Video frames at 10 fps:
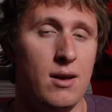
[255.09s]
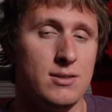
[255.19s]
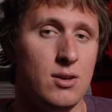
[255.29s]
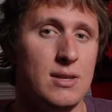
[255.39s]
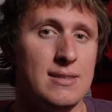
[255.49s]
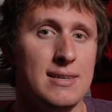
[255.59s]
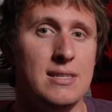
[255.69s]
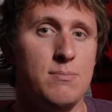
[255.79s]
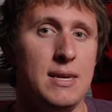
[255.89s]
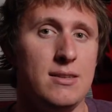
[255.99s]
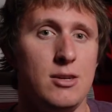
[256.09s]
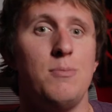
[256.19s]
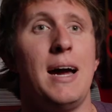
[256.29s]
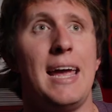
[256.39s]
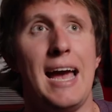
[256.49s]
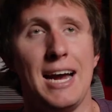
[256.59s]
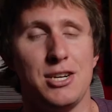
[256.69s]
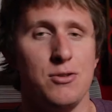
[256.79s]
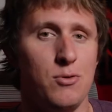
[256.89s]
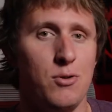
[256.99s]
So this leads me to my
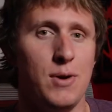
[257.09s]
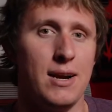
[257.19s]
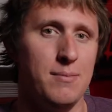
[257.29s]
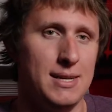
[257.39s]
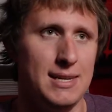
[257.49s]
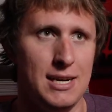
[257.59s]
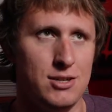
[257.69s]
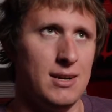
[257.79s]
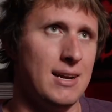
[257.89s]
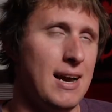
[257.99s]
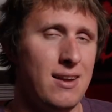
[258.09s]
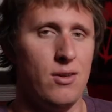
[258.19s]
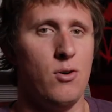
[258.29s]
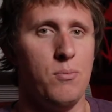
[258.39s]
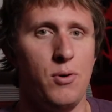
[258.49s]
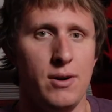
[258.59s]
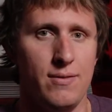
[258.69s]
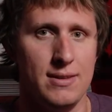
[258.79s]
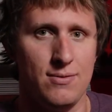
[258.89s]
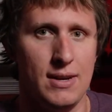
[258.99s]
actual recommendation and kind of the whole point of
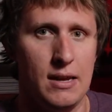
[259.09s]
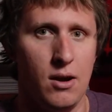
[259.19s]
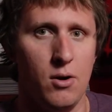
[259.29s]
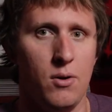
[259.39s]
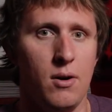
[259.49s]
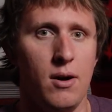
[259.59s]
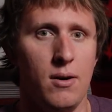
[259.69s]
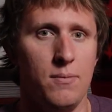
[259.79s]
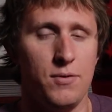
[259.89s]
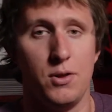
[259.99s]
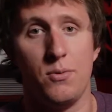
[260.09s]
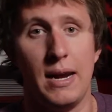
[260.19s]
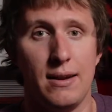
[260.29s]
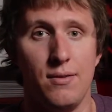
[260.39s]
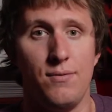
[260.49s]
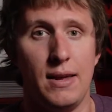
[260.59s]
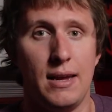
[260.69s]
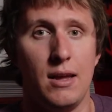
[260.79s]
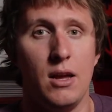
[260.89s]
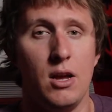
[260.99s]
this video for the RAID
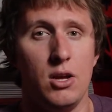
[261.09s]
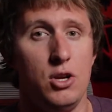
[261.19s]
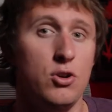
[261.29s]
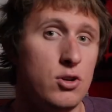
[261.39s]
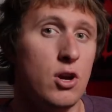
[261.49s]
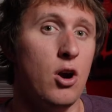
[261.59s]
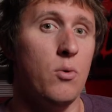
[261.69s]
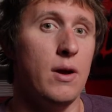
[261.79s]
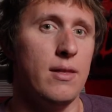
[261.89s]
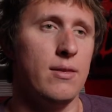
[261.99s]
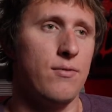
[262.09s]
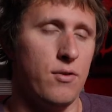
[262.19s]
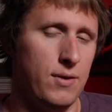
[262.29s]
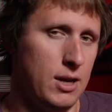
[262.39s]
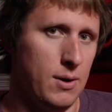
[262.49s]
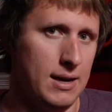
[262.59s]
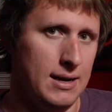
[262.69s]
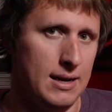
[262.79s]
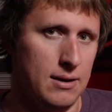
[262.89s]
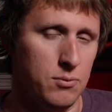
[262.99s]
config you should go with for video
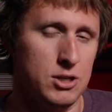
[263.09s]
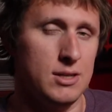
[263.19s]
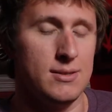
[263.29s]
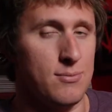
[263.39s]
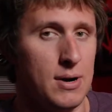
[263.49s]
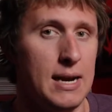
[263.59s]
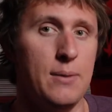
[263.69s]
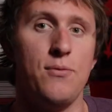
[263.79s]
editing, which is RAID